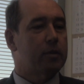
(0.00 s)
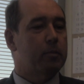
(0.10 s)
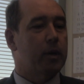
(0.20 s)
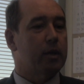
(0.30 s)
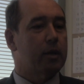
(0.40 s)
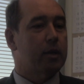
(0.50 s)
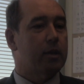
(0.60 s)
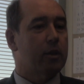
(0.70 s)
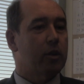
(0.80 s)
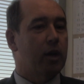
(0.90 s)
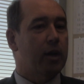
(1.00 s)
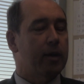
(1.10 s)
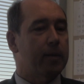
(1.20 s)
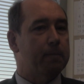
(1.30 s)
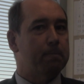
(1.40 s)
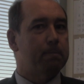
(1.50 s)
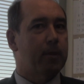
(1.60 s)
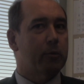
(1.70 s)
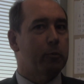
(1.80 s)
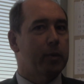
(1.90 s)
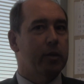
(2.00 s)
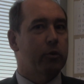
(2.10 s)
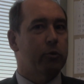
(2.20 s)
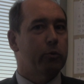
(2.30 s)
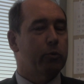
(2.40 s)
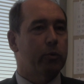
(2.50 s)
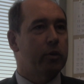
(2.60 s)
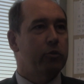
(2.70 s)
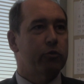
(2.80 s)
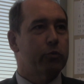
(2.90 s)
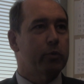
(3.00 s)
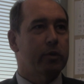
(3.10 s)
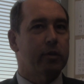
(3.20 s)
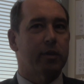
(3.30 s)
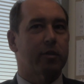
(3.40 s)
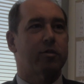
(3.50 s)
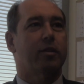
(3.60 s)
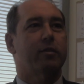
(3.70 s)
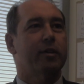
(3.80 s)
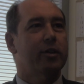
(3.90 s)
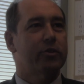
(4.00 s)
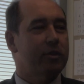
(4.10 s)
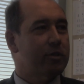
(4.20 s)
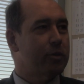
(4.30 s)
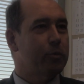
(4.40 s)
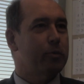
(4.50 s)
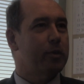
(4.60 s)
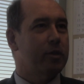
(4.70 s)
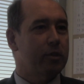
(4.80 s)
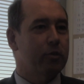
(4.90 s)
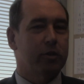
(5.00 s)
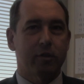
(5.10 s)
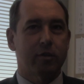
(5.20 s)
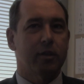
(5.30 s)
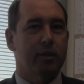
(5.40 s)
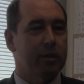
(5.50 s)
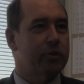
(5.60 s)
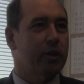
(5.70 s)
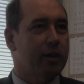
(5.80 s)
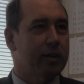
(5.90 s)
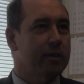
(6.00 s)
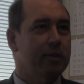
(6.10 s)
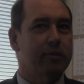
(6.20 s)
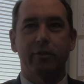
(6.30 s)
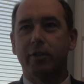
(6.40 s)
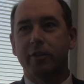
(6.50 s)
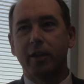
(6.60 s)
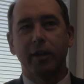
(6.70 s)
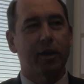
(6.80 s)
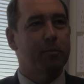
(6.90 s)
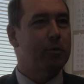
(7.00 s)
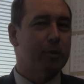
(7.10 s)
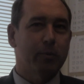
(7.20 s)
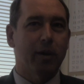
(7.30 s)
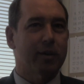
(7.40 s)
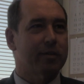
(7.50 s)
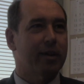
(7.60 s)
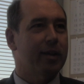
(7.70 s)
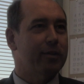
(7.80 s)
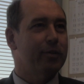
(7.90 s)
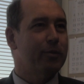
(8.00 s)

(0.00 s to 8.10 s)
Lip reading: But there would be no unusual accelerations. It would be, you could sit in a chair and you could stand up, you could walk around.